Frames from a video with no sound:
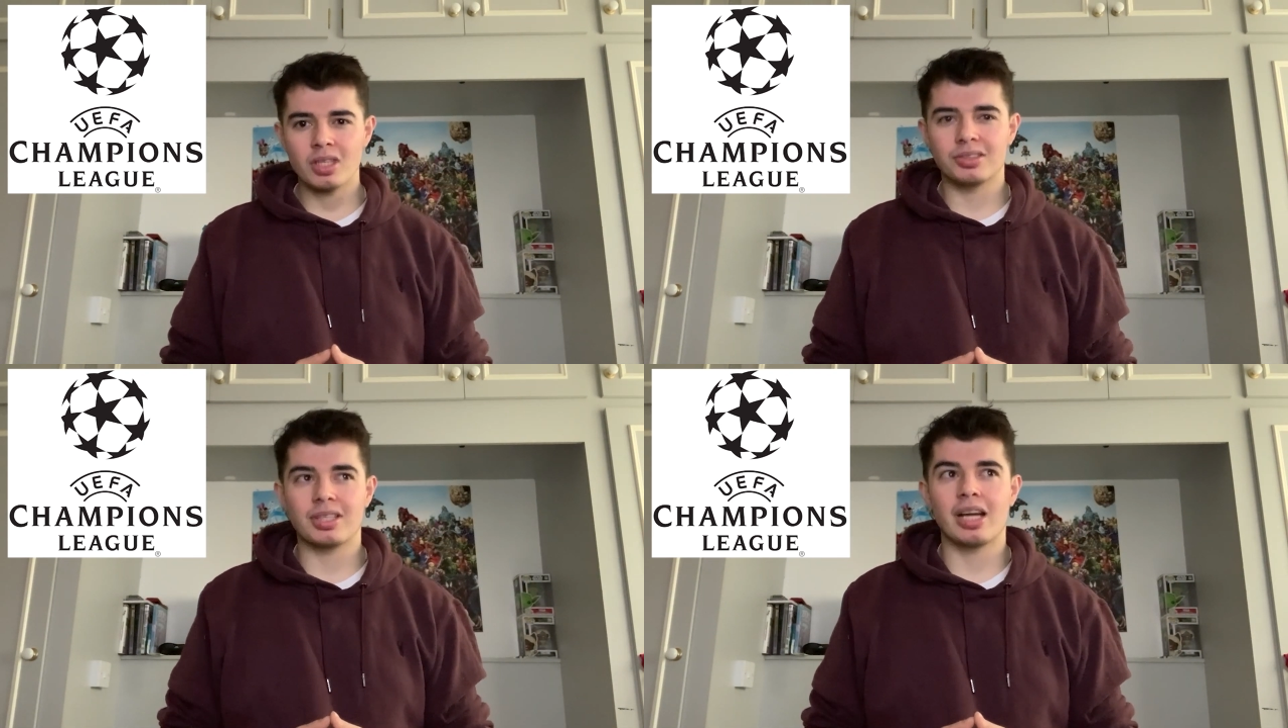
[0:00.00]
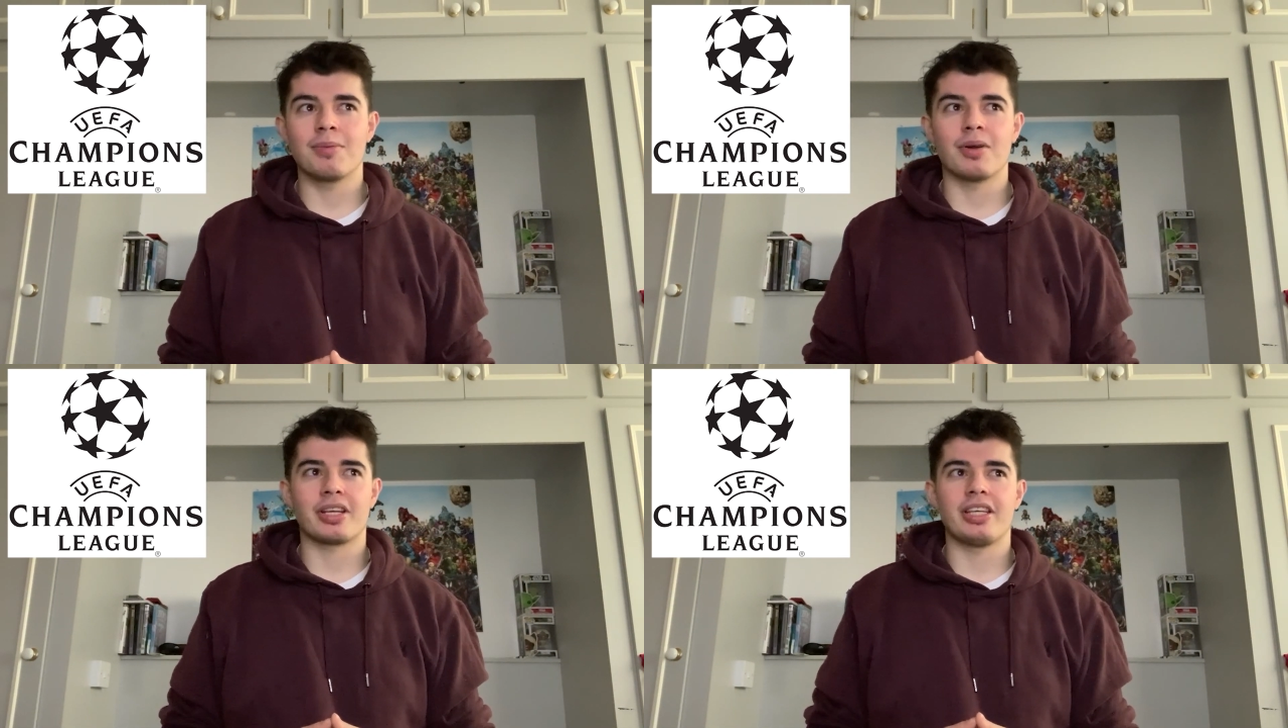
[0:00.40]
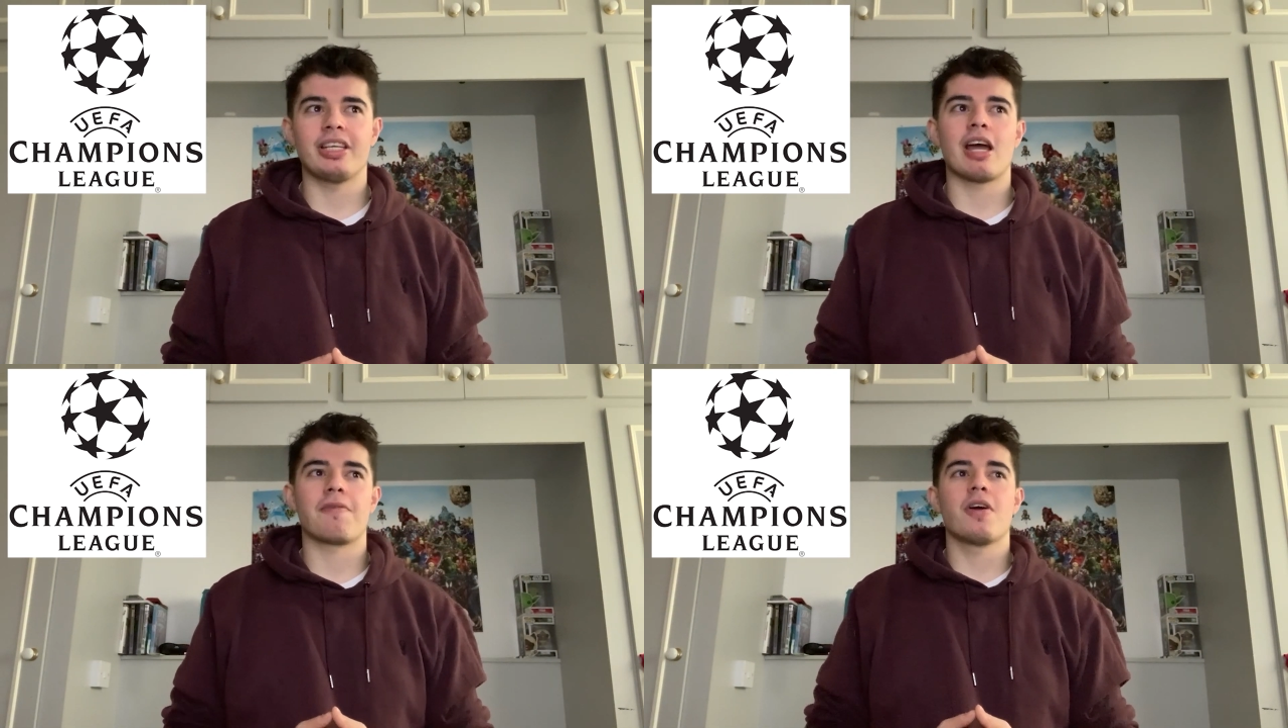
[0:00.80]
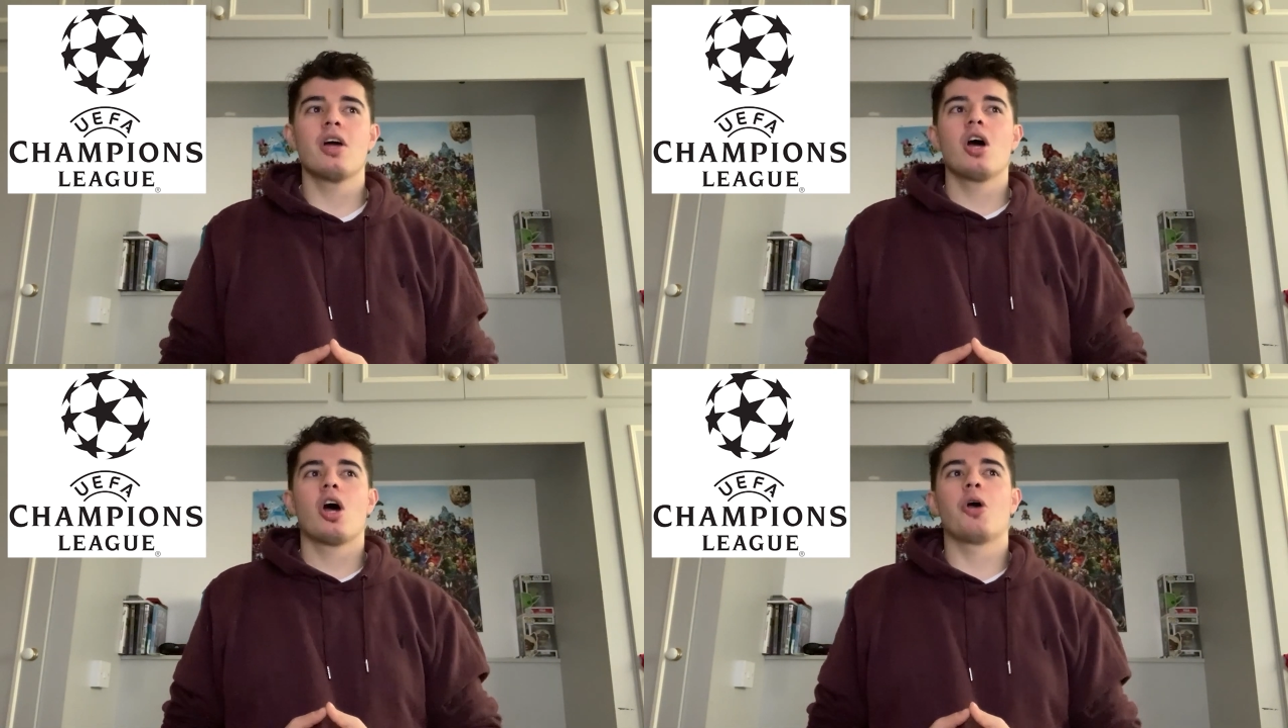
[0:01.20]
Dynamo Kiev
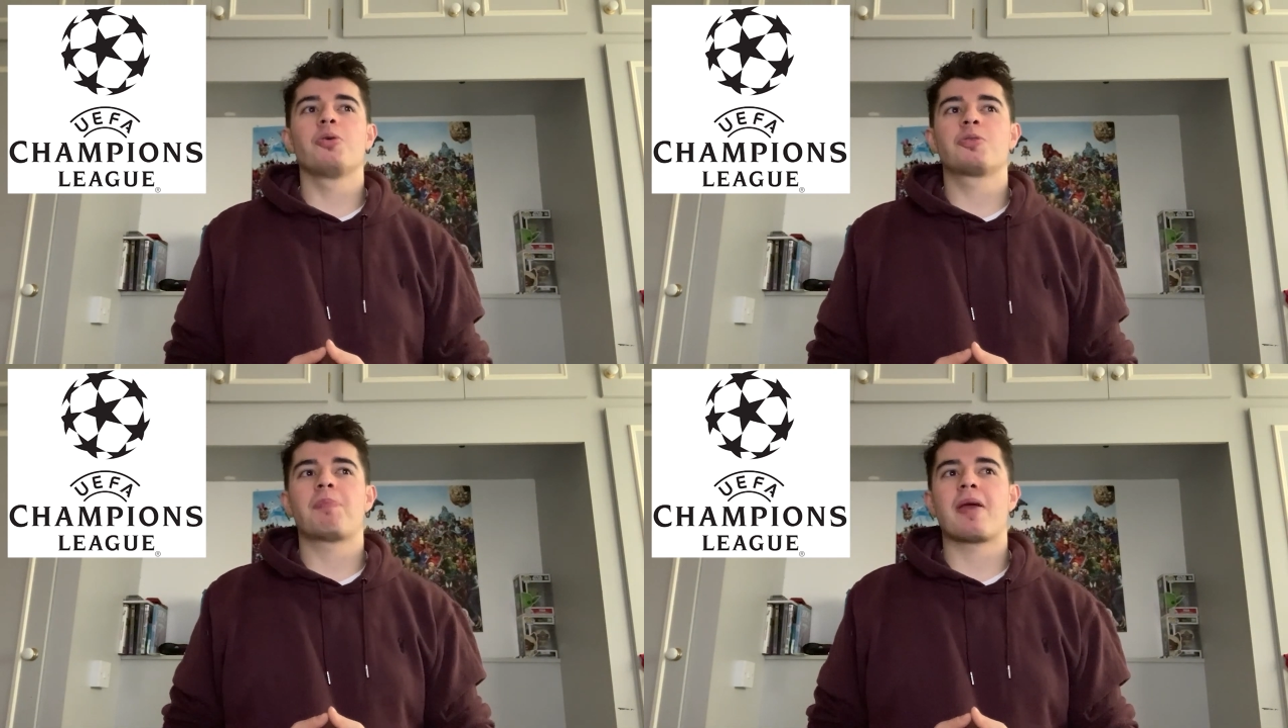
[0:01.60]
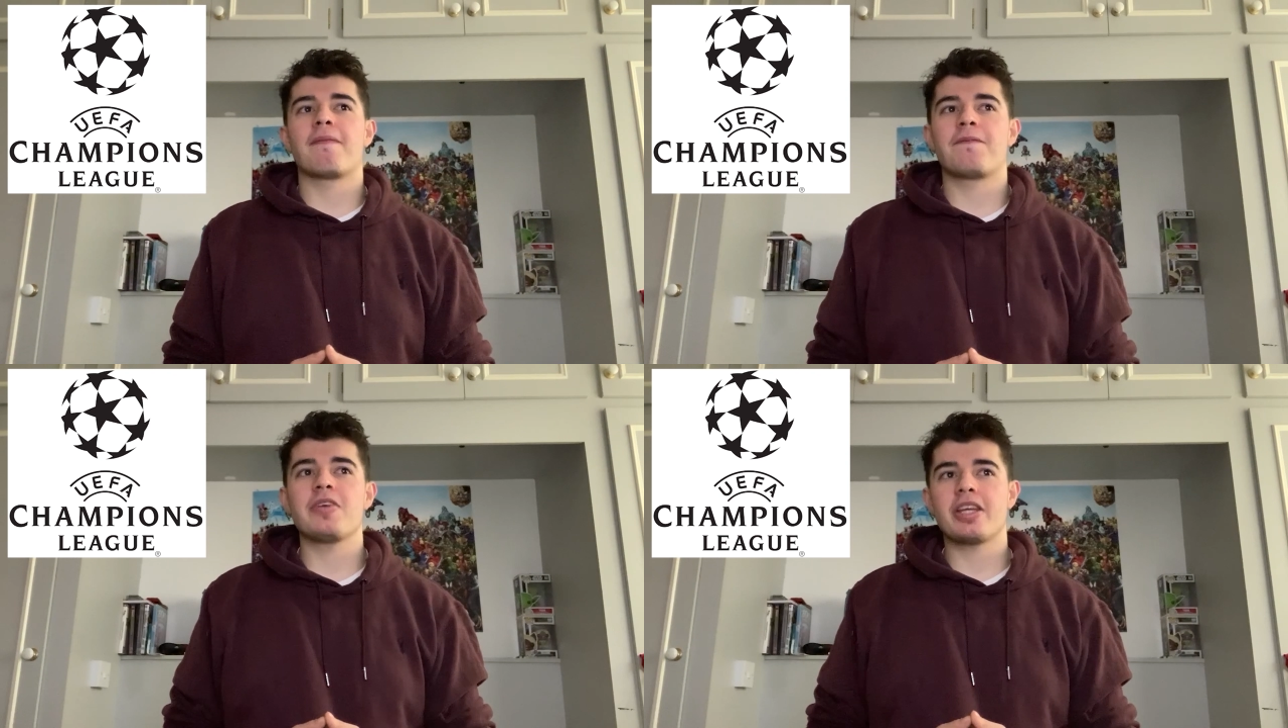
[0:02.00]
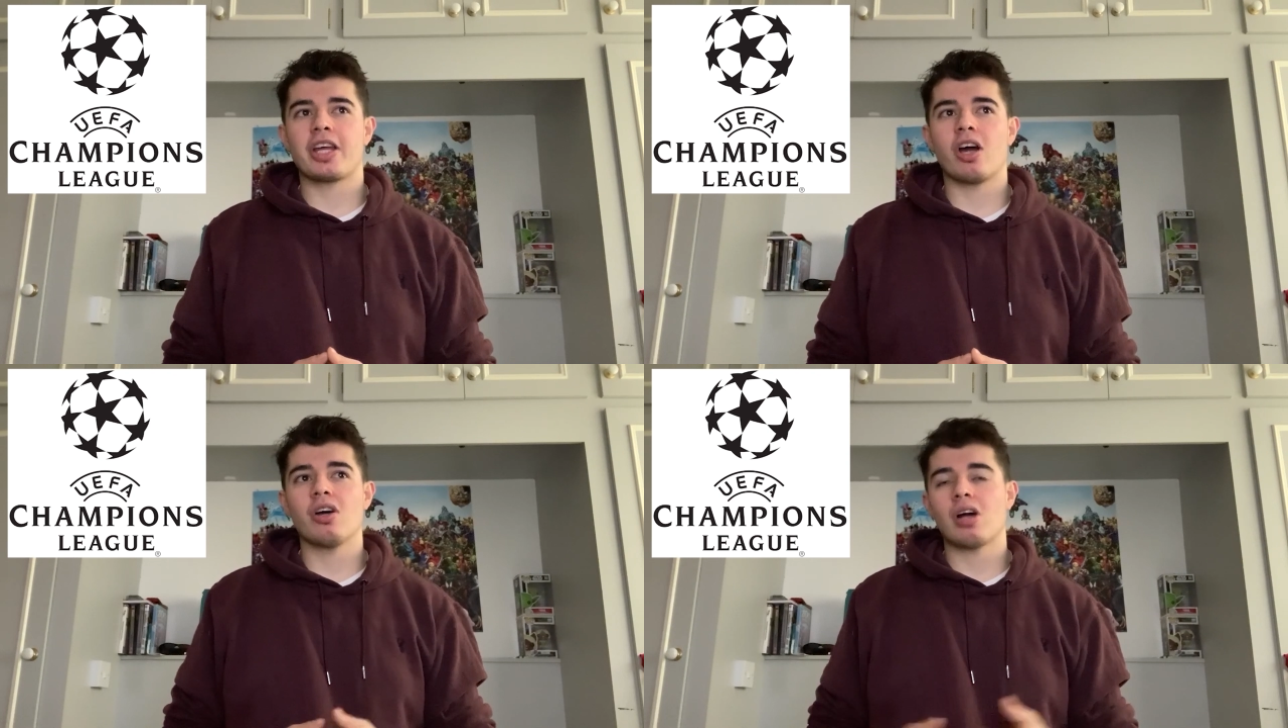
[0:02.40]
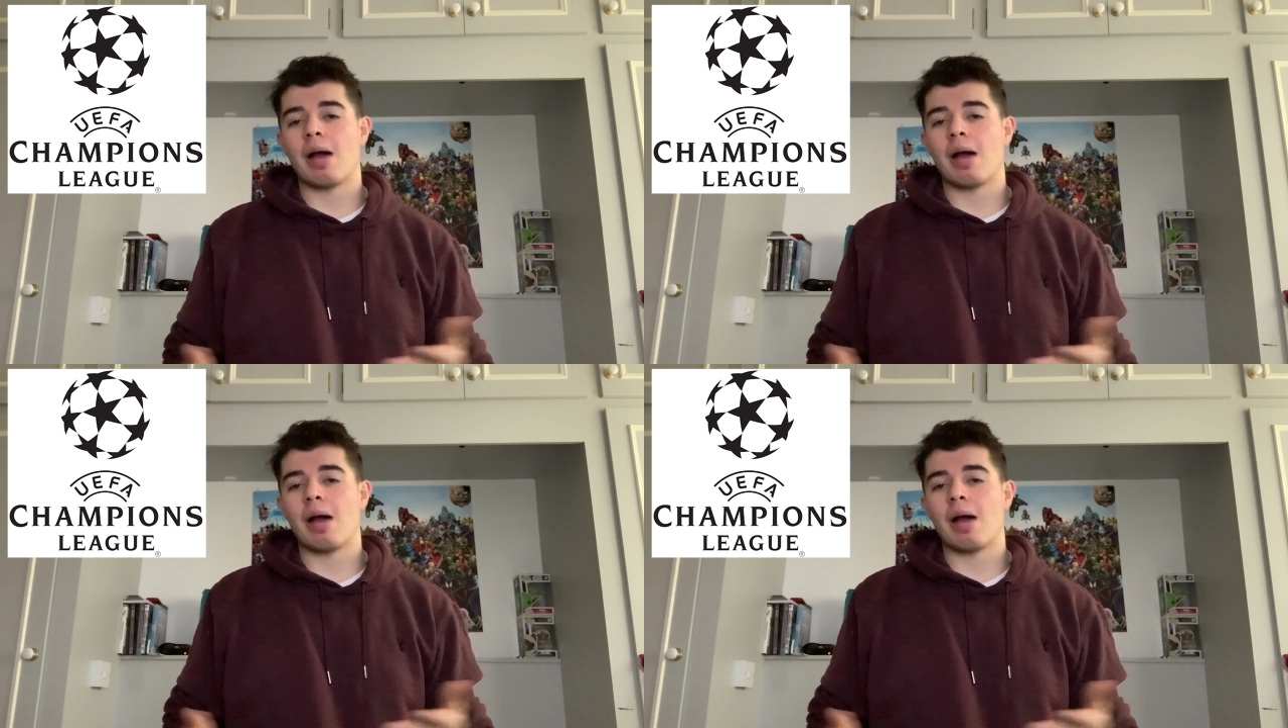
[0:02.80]
host Benfica.